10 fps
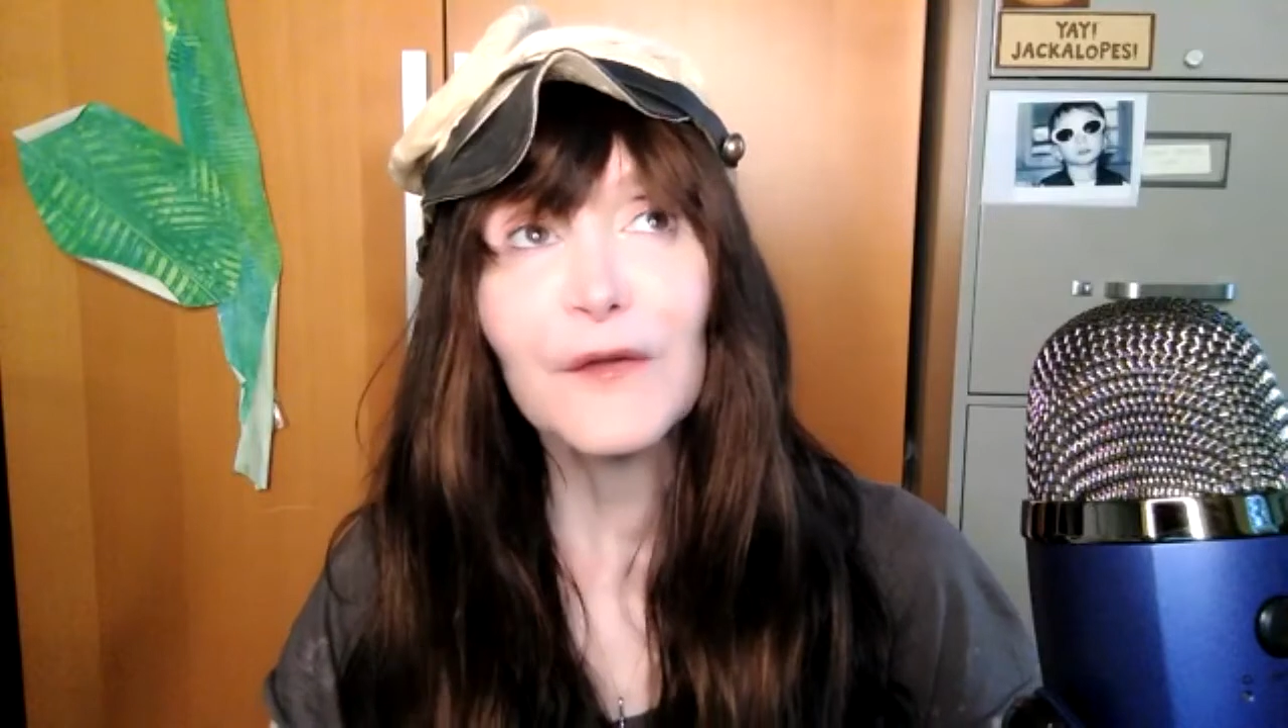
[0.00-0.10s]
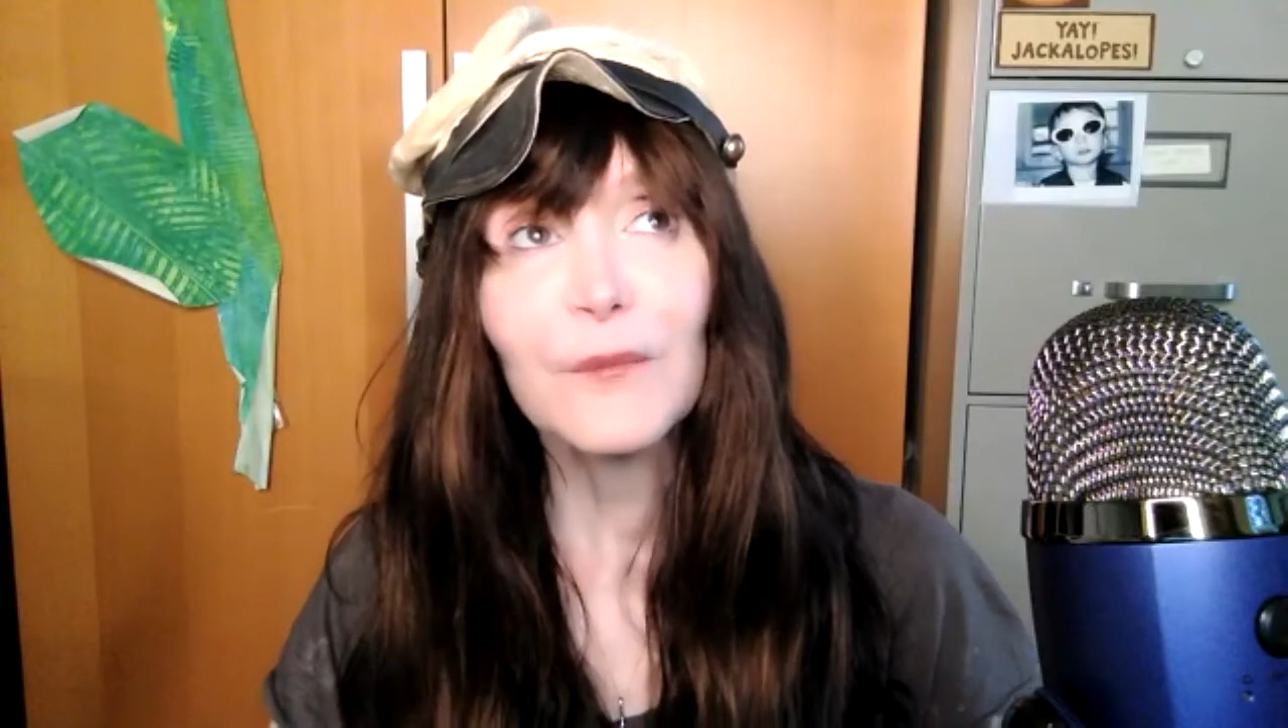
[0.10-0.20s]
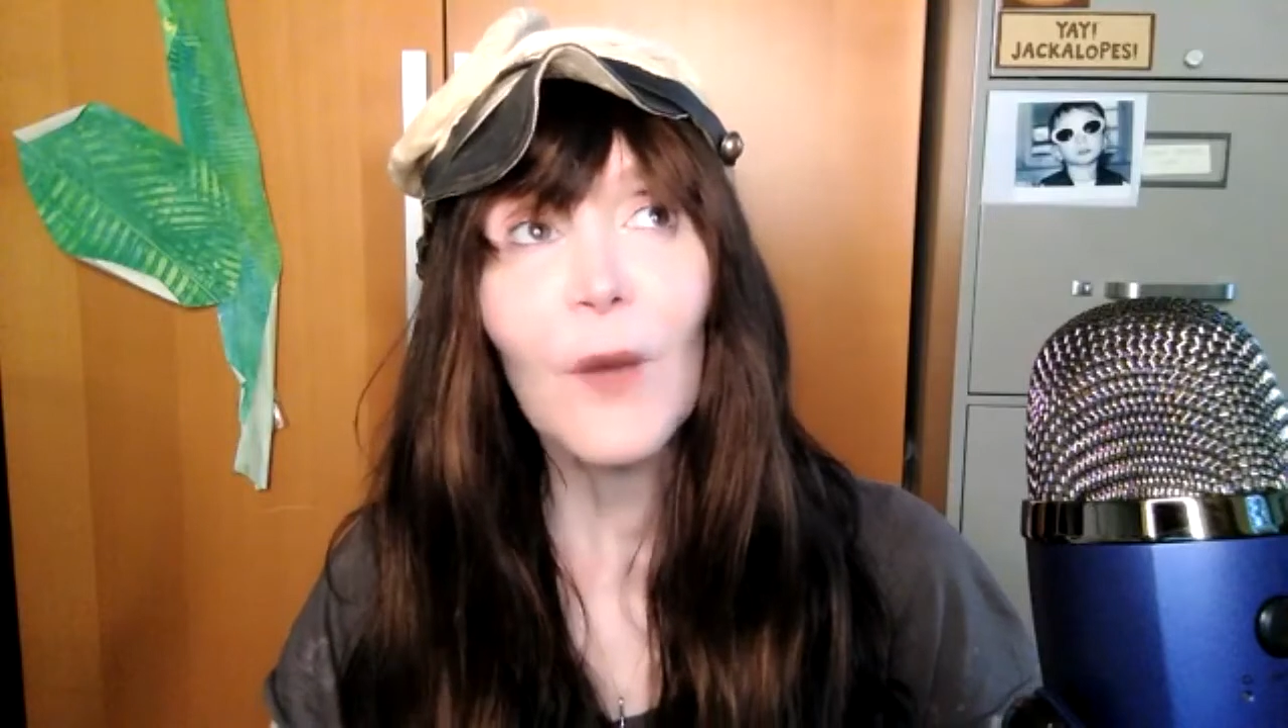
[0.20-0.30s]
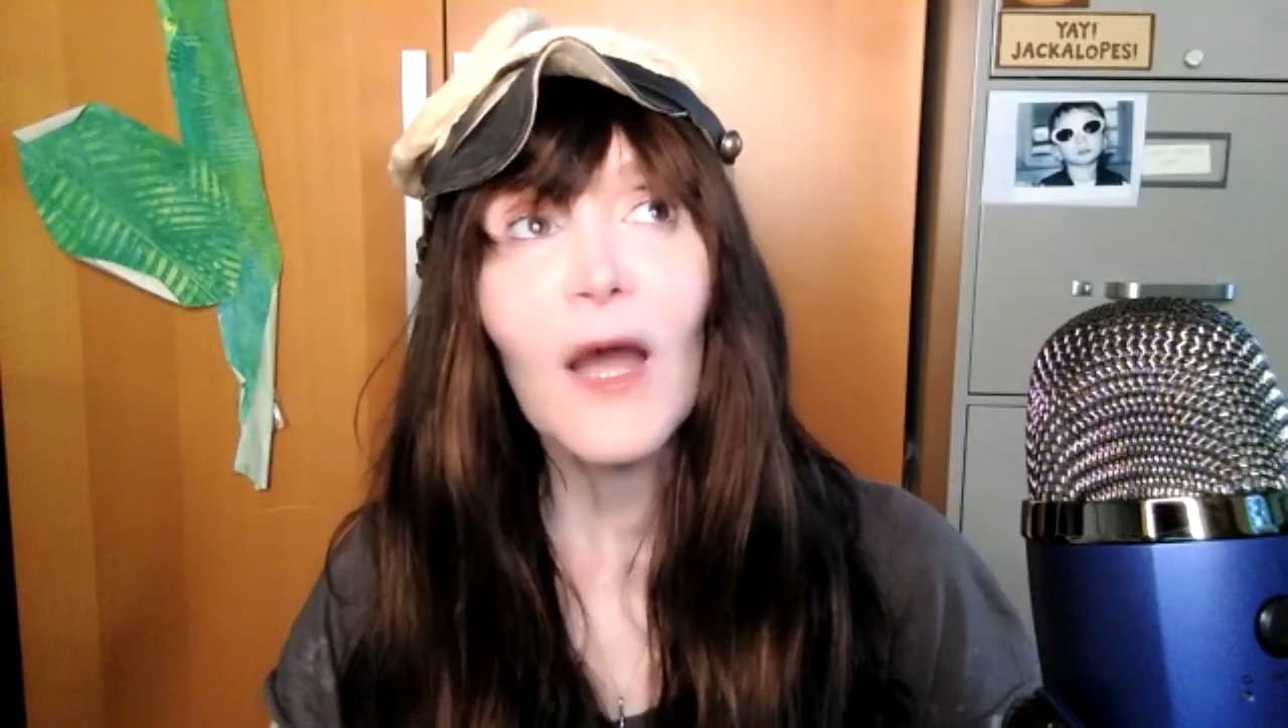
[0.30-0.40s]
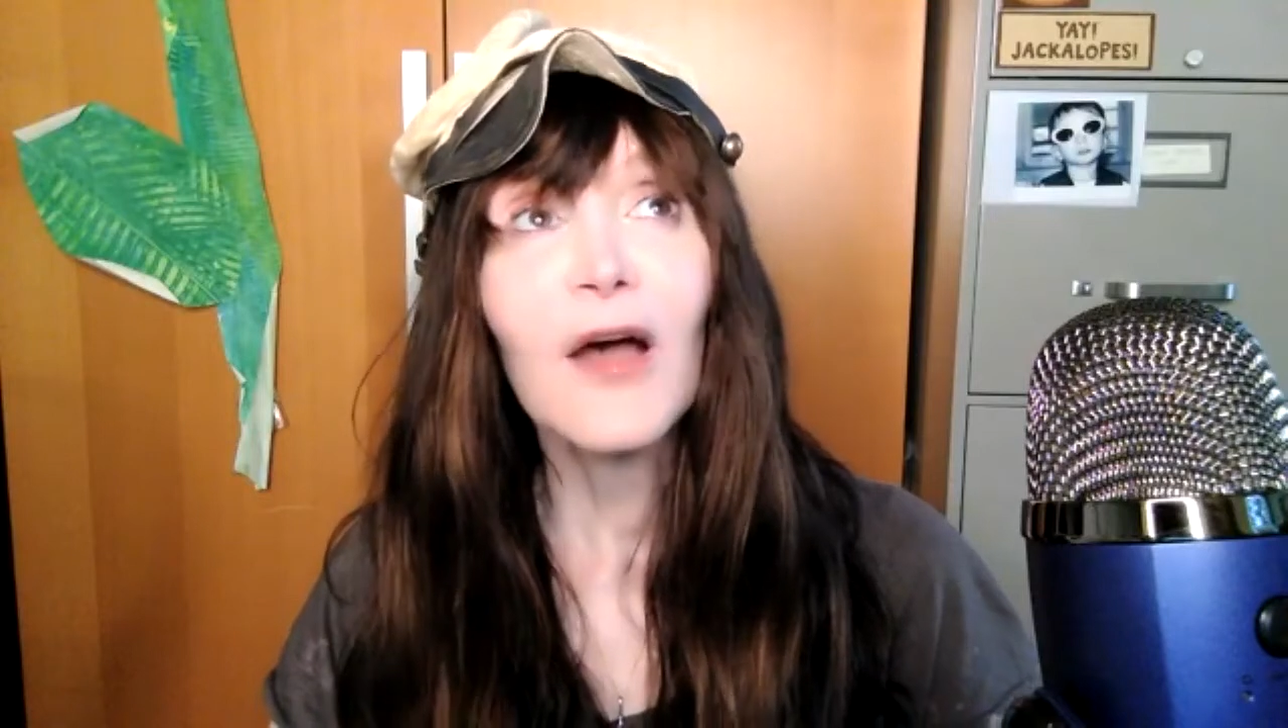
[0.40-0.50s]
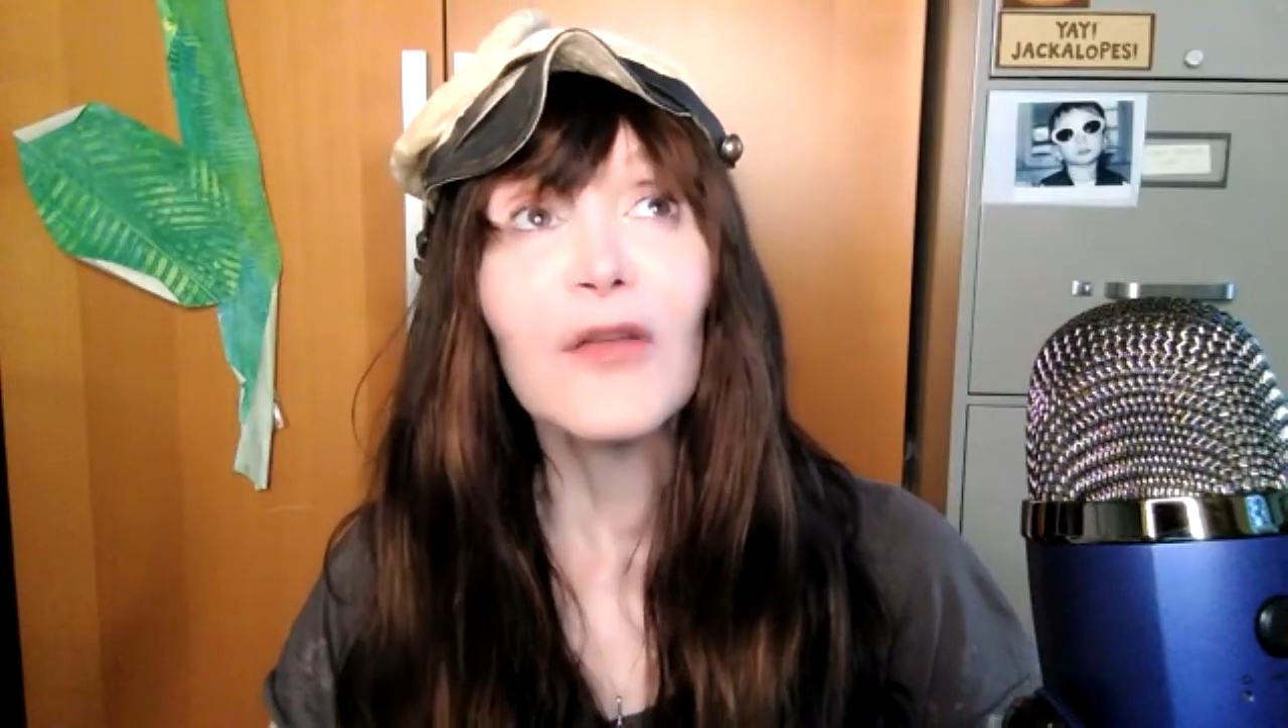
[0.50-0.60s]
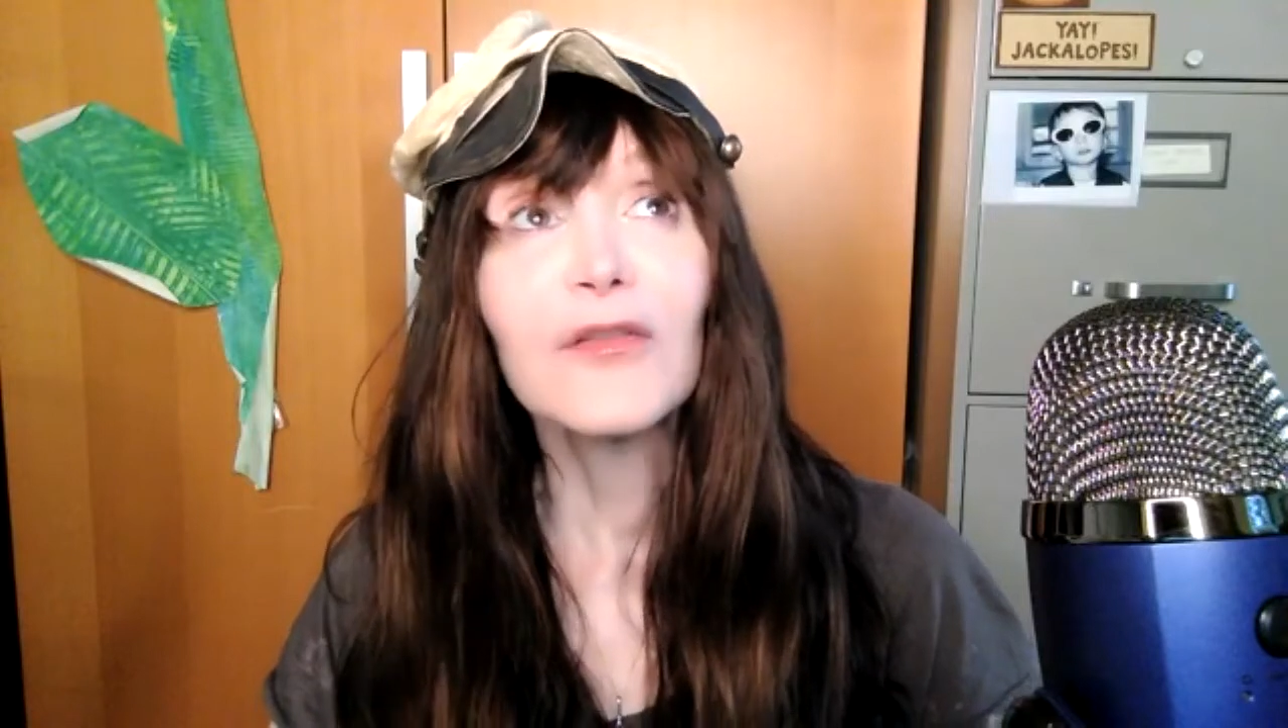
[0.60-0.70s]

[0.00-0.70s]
as well.